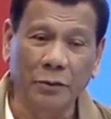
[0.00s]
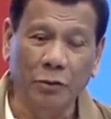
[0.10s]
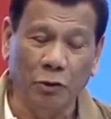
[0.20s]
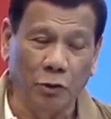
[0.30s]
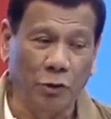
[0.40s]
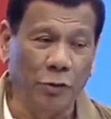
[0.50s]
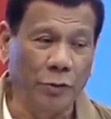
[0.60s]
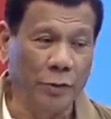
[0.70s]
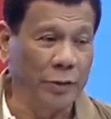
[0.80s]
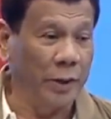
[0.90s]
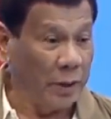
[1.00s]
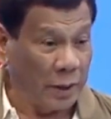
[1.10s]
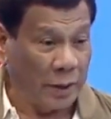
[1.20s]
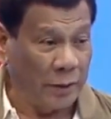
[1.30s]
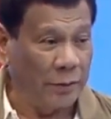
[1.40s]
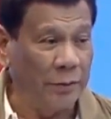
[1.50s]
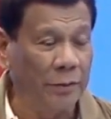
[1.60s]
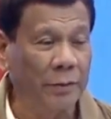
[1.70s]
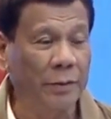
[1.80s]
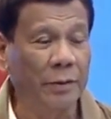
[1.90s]
Noon, hindi na ngayon,
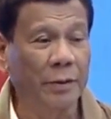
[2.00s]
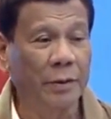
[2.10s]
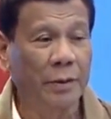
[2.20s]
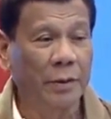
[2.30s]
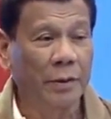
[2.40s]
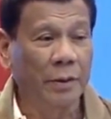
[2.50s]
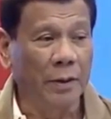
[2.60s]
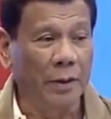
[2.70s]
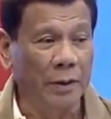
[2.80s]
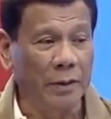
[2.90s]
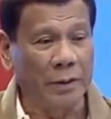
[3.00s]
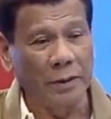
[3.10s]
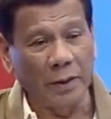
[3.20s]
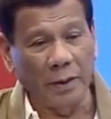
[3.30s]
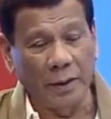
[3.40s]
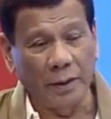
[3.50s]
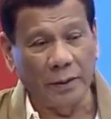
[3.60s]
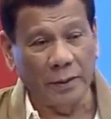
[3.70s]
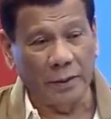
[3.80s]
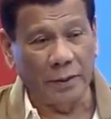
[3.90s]
in the early
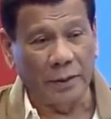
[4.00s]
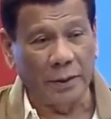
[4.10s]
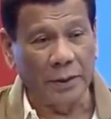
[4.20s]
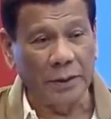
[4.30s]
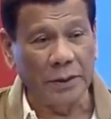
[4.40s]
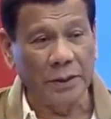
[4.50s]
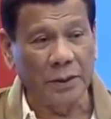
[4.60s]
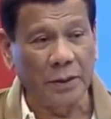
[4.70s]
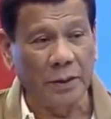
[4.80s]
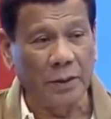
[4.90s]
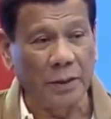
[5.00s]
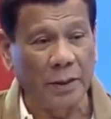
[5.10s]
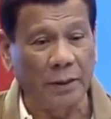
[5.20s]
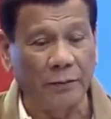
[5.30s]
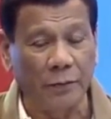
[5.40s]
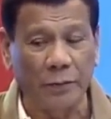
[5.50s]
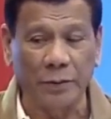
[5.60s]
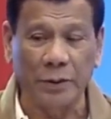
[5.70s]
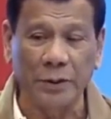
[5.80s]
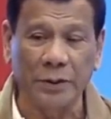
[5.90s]
30s, late
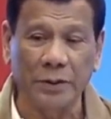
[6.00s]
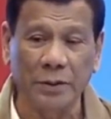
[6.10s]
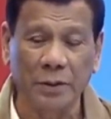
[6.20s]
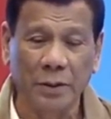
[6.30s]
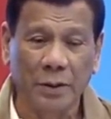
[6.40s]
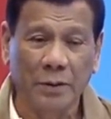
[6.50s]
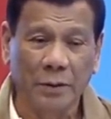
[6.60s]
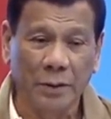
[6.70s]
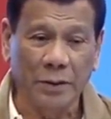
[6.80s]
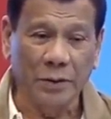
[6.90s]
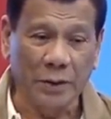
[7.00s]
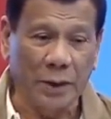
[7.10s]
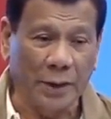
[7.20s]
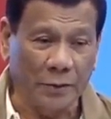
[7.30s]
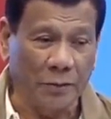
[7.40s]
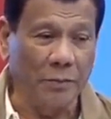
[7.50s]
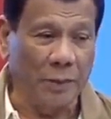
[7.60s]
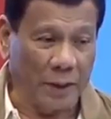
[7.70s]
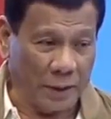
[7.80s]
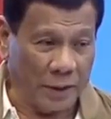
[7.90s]
40s, there was a lot of
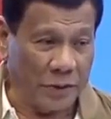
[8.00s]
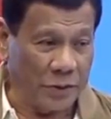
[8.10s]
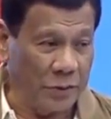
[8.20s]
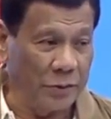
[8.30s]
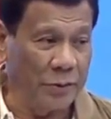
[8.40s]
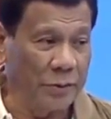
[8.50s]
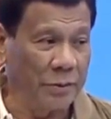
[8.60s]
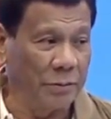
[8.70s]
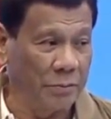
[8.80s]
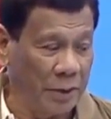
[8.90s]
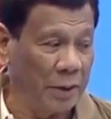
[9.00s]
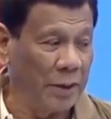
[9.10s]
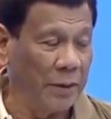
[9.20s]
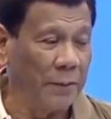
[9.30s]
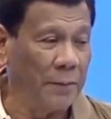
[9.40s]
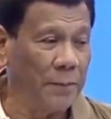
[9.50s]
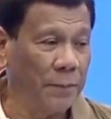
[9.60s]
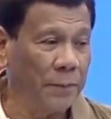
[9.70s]
migration to Mindanao.